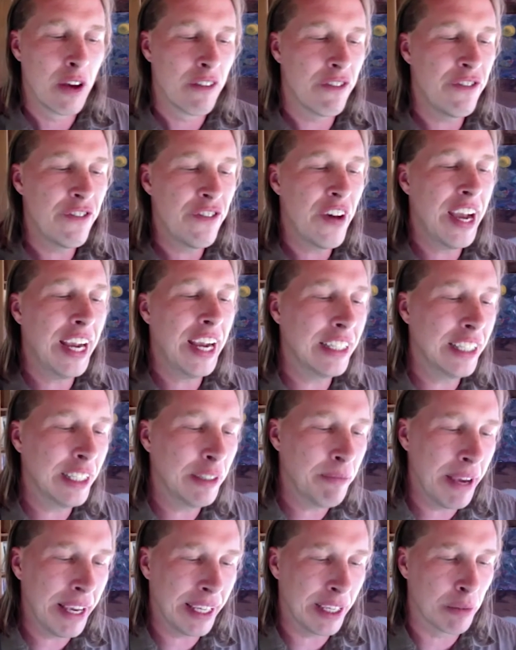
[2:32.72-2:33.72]
finally
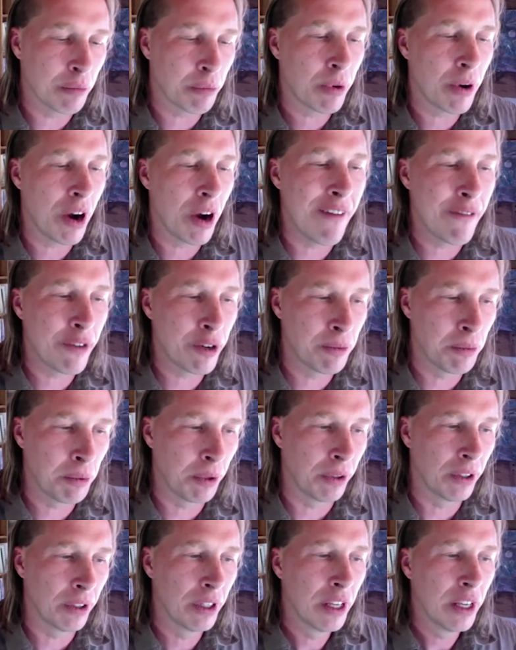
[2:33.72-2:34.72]
make it
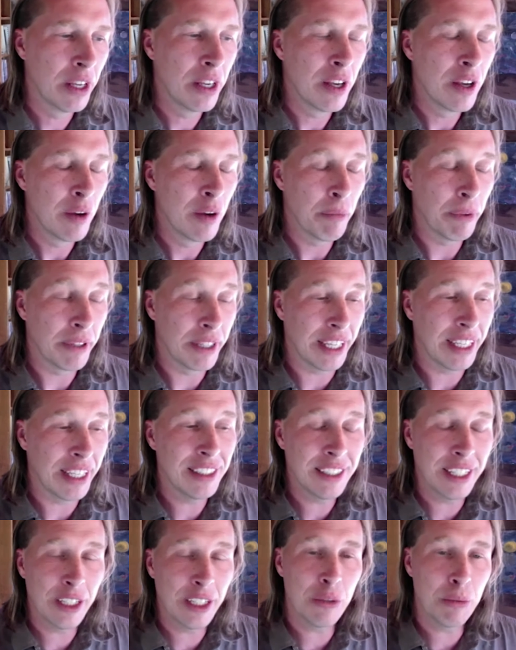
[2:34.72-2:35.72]
profitable. But they
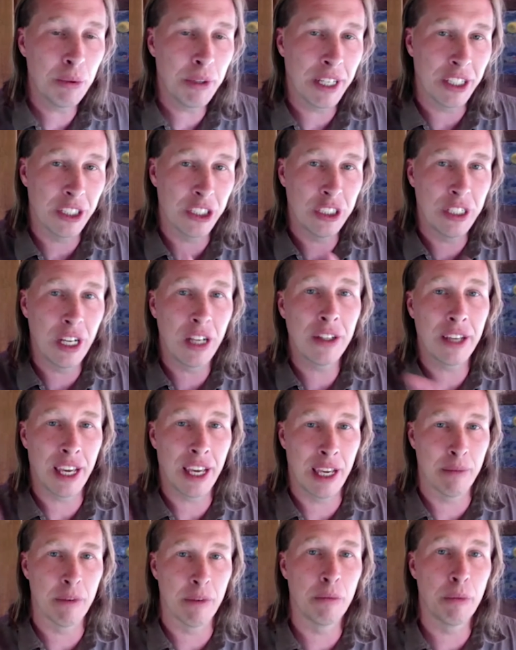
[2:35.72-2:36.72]
continue to play a shell
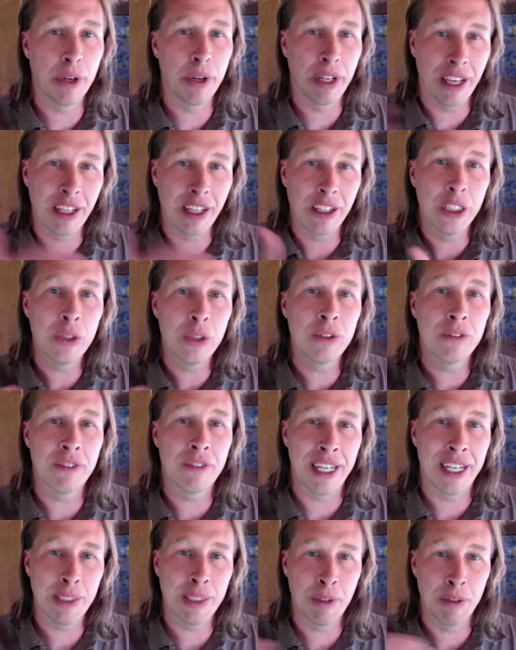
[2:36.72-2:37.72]
game of bringing in new
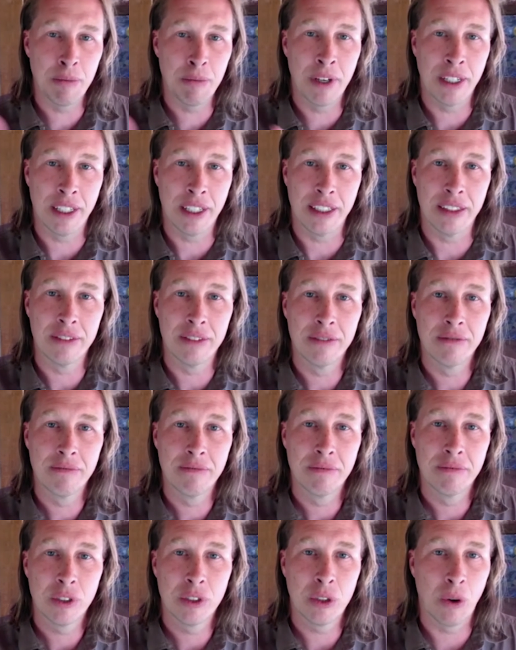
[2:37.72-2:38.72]
investment money.
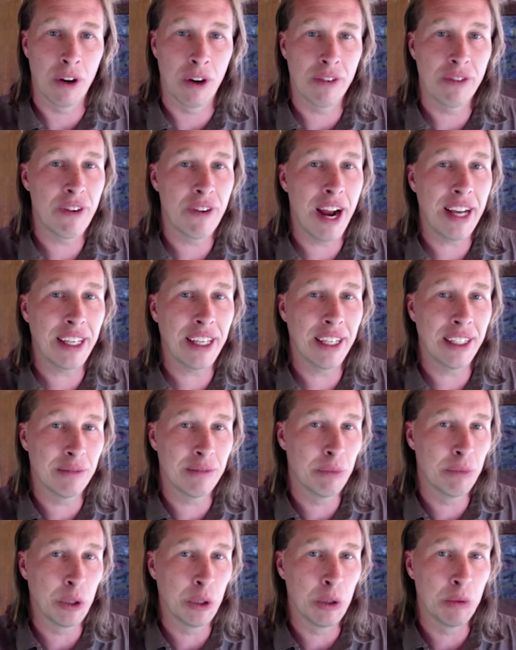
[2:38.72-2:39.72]
So our fracking
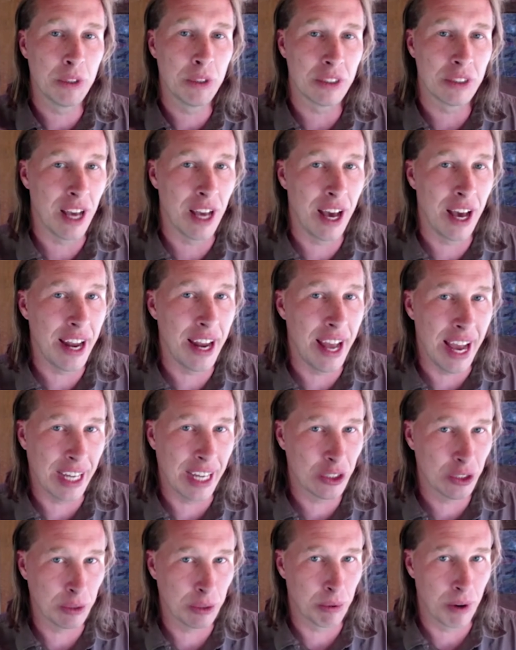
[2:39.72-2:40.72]
boom is not
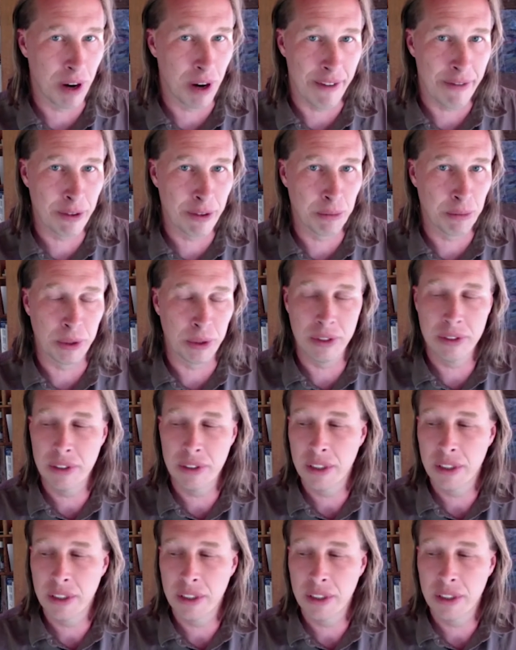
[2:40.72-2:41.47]
actually profitable.